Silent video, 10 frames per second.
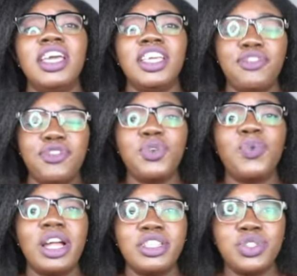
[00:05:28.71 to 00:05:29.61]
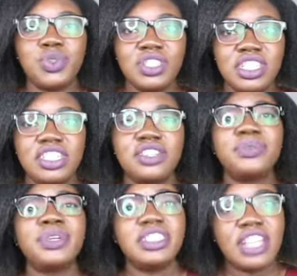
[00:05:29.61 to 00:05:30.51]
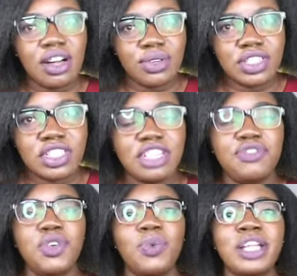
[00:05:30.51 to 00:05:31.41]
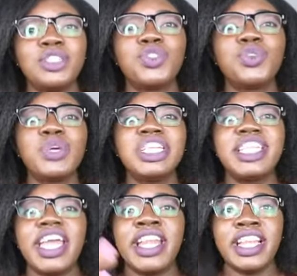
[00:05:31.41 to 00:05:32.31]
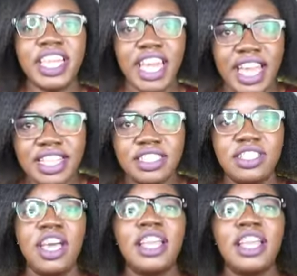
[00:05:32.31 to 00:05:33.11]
if you want to see results, if you want to retain gains.